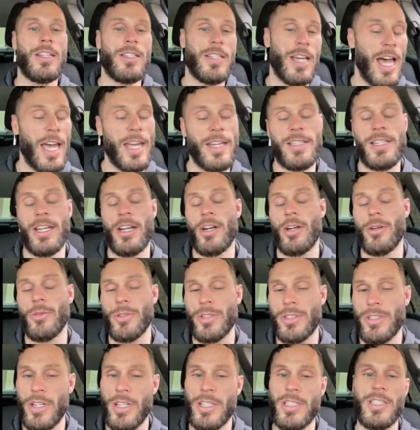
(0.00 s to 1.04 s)
dietary
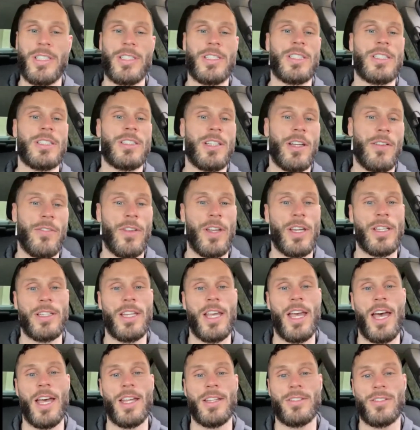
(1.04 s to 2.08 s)
restrictions and stuff like
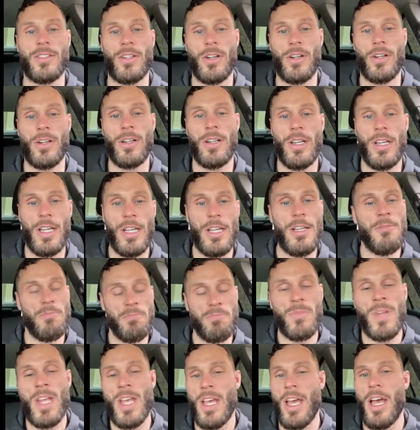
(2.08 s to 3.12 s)
that. So
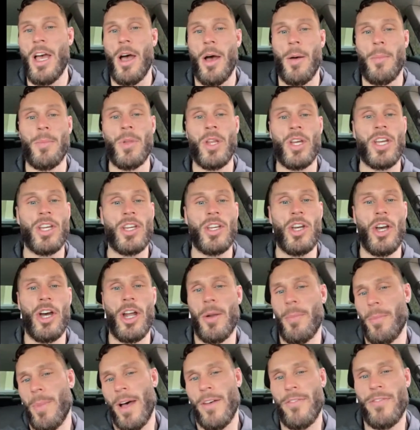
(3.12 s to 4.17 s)
I'm looking good.
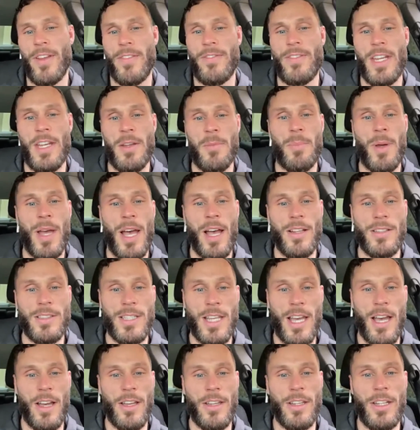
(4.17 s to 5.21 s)
I'm about 15 pounds
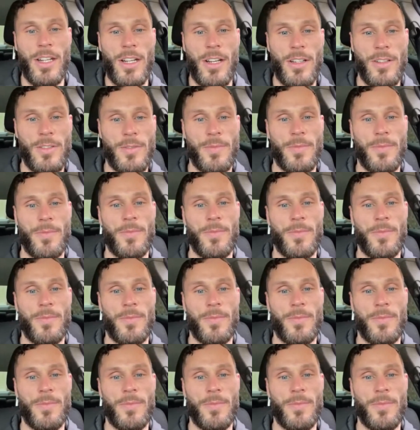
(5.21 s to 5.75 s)
out, you know.